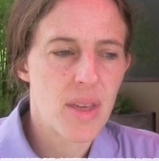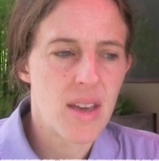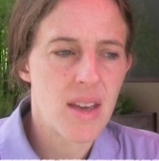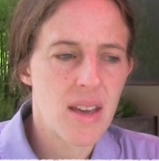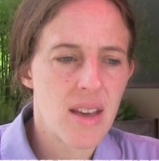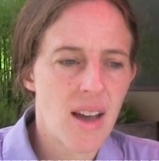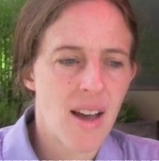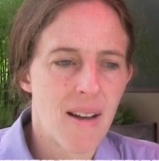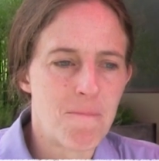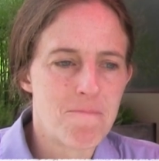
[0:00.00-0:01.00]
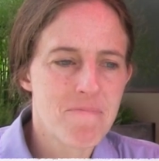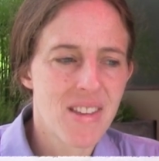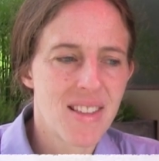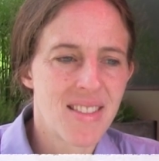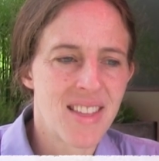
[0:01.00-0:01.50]
the um,
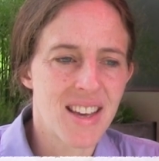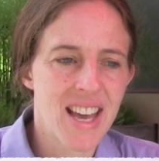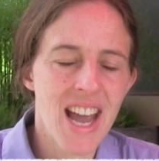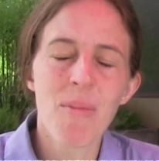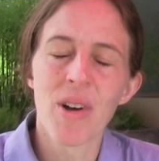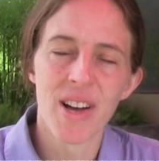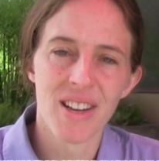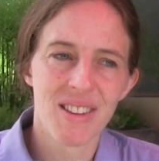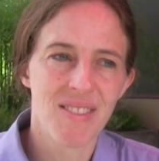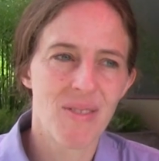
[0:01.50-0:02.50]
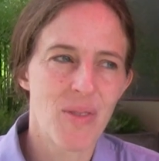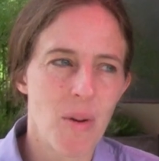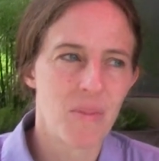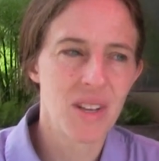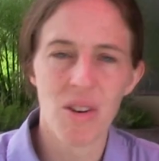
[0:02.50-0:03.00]
the camera
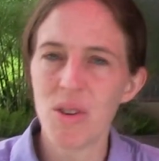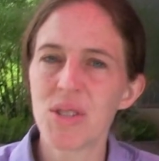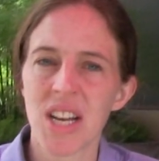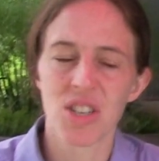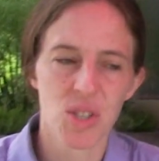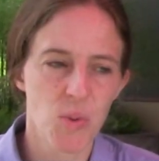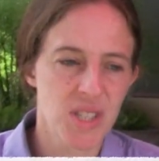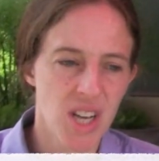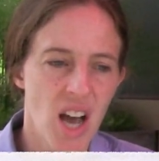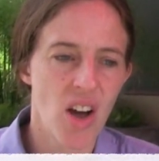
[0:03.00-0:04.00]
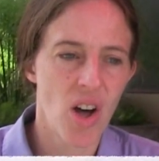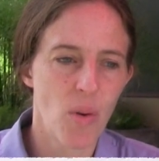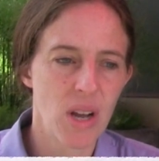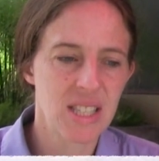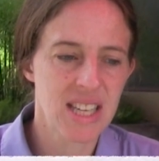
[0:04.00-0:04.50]
from you know news stations was not
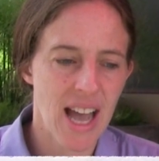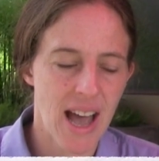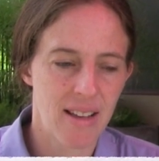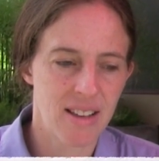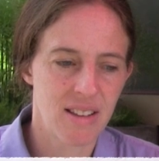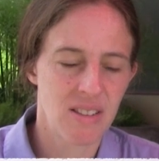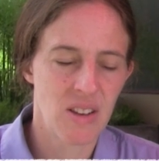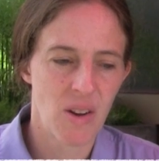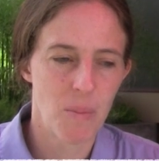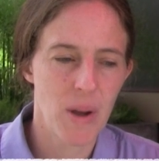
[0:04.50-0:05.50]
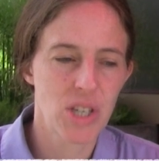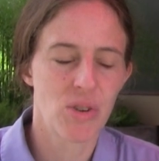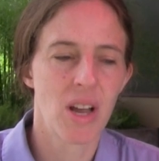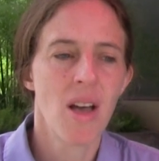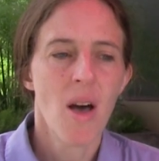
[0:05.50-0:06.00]
always you know
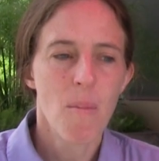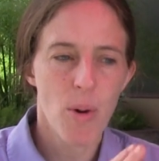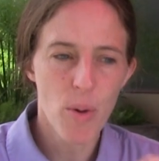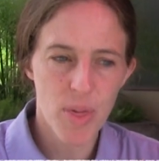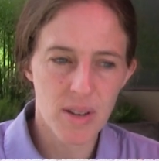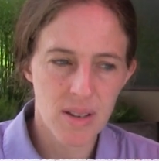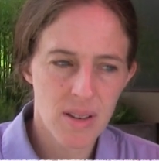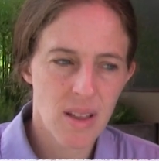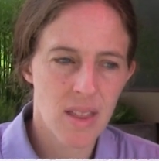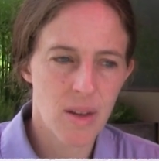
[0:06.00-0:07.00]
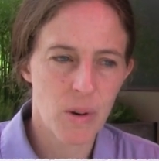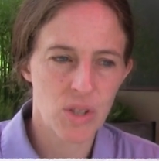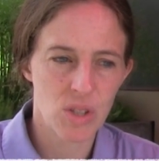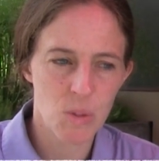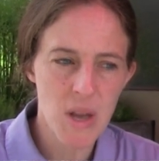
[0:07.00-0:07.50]
picturing both the the
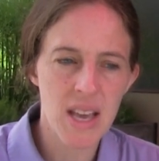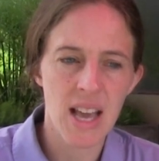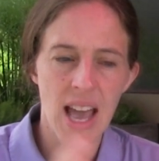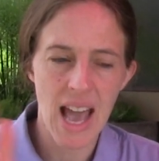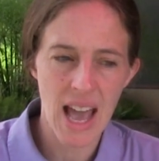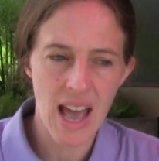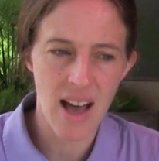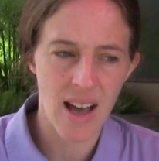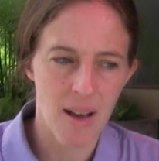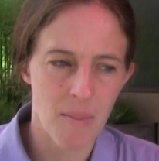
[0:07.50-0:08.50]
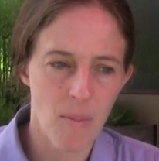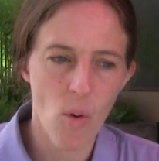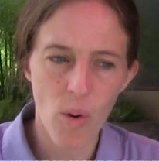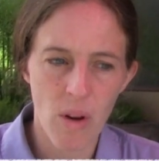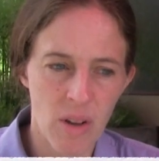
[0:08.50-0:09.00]
person speaking um,
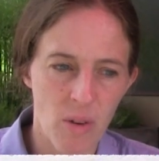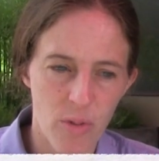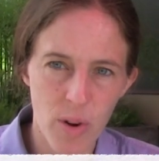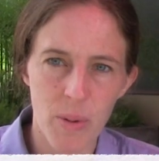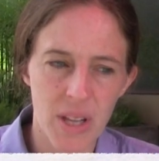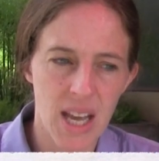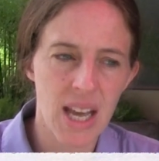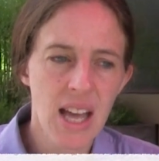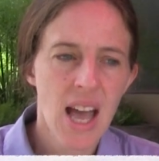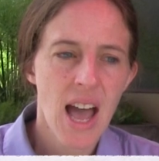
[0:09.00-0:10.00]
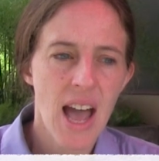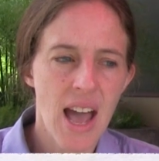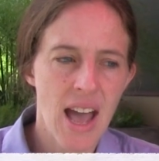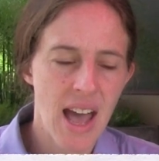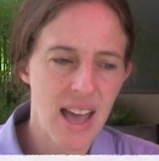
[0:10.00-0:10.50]
or you know verbally
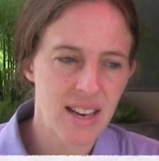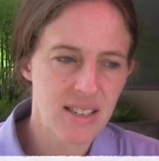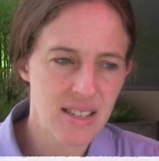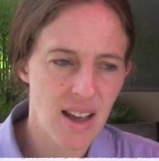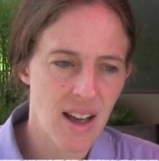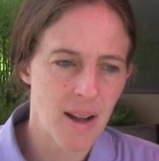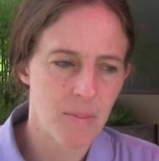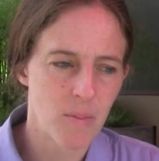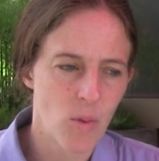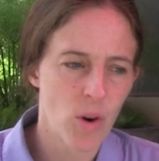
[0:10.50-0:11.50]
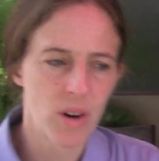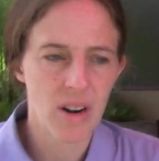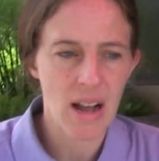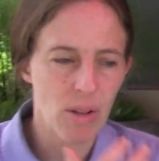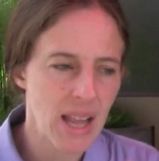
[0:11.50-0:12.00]
and um, or
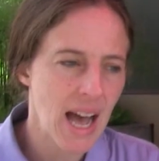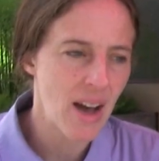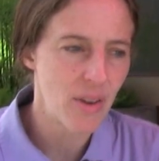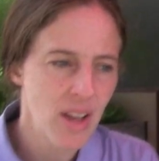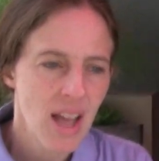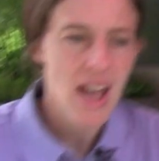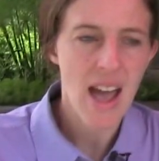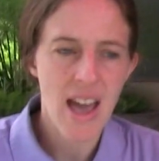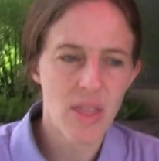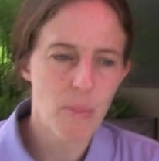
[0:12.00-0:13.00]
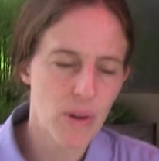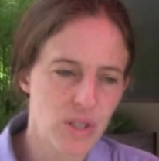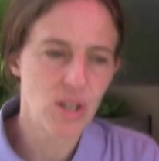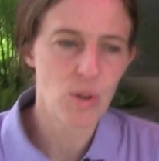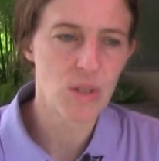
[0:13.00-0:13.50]
out loud and the
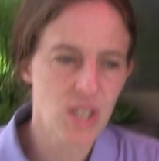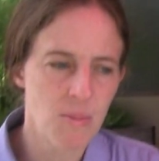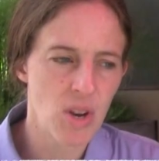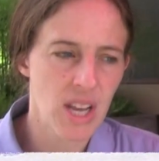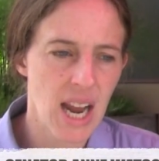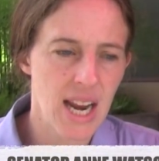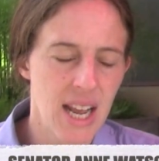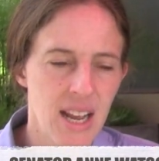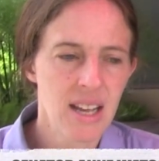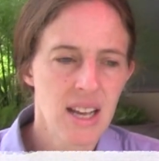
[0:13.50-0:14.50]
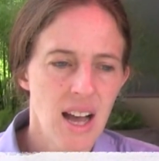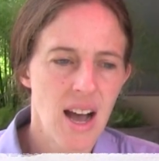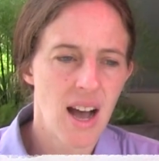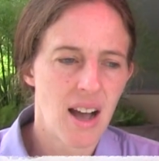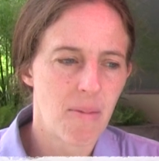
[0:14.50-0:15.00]
person who was communicating.
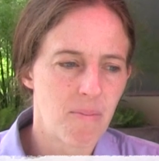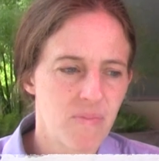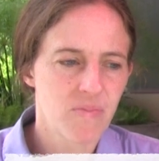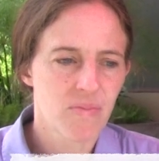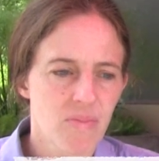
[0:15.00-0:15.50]
Um,